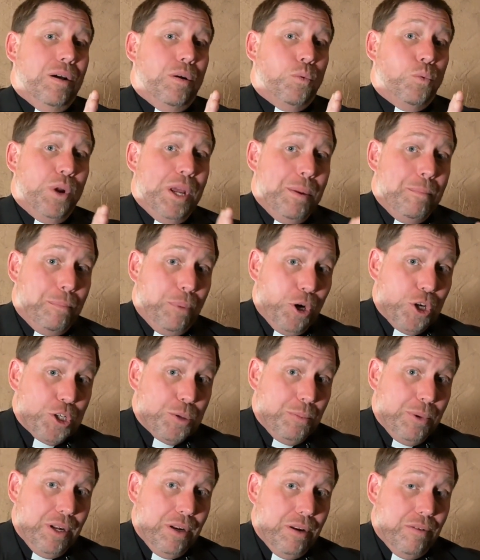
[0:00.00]

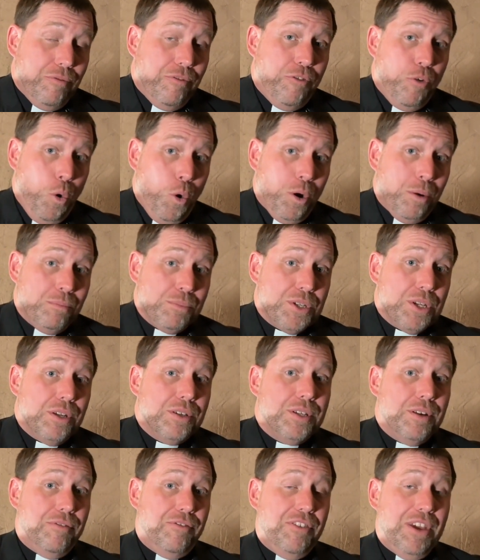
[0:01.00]
reimbursement forms
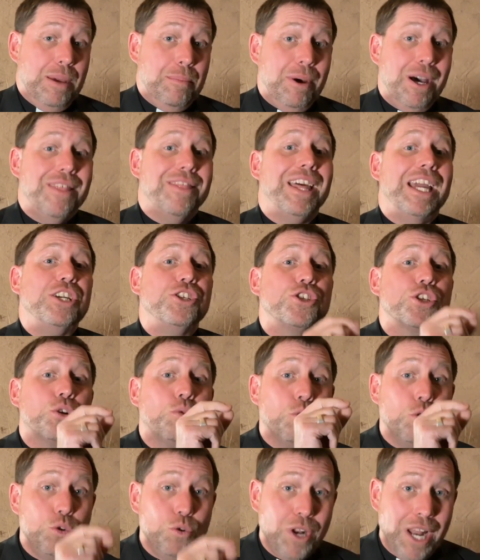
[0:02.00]
to FEMA, they
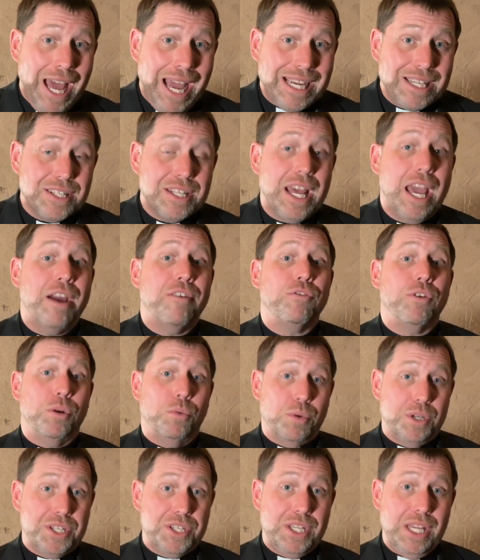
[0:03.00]
scrutinized every
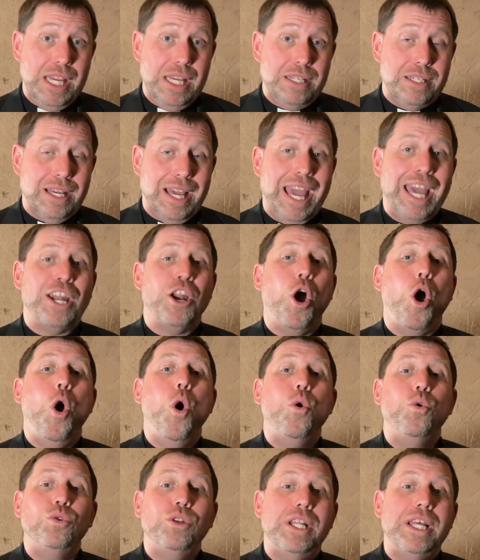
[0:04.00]
receipt and
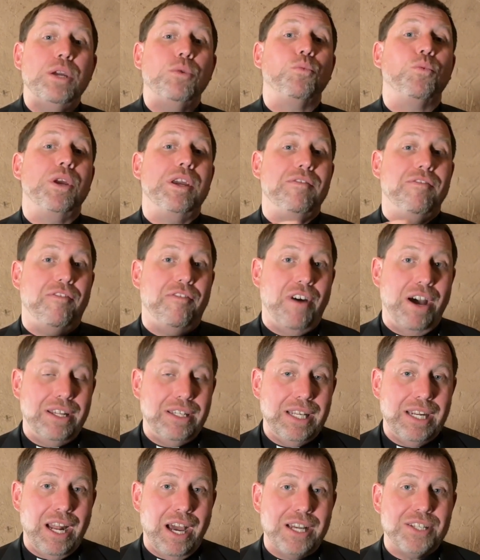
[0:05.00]
only
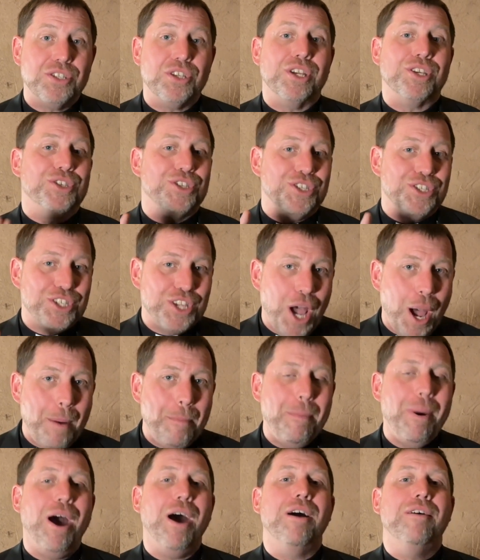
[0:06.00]
refunded us
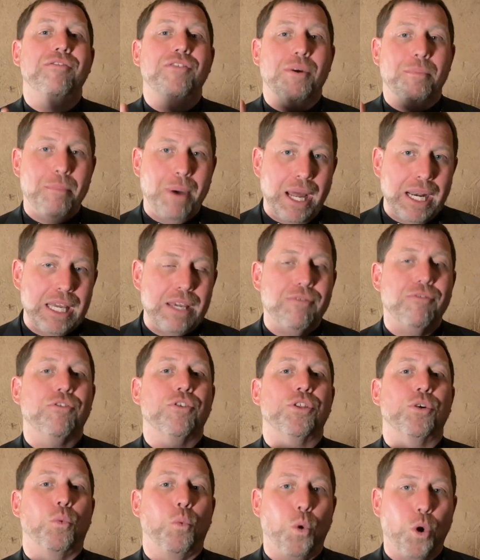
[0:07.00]
some of the money
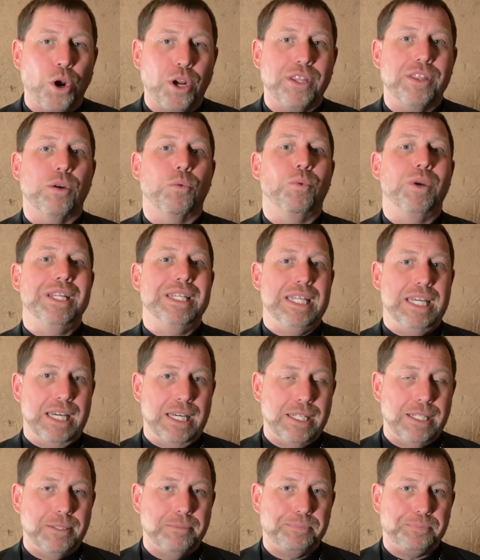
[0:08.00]
for the work that we did.